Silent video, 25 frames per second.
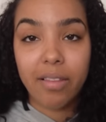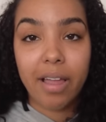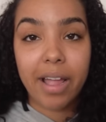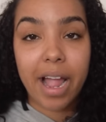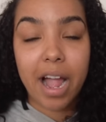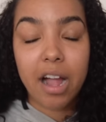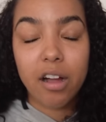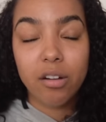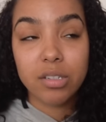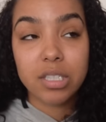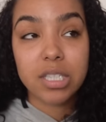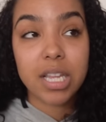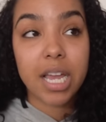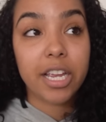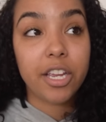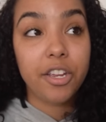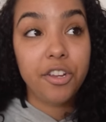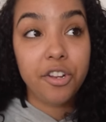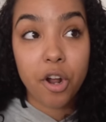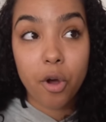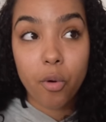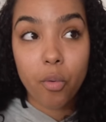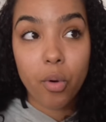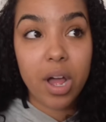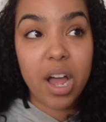Like I was like,
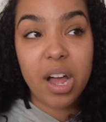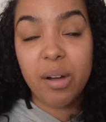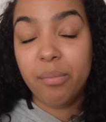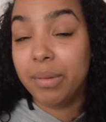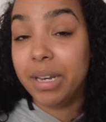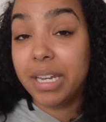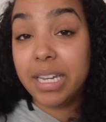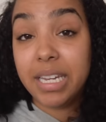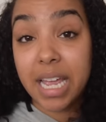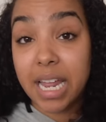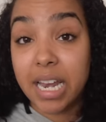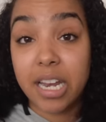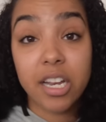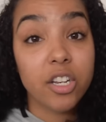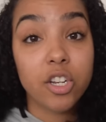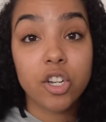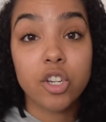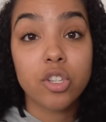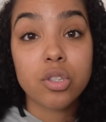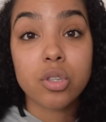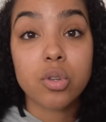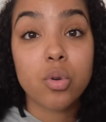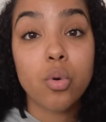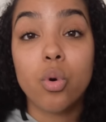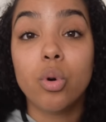you know what? I'm gonna get into
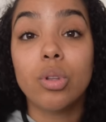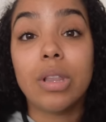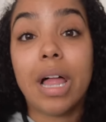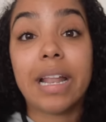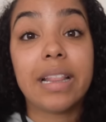school.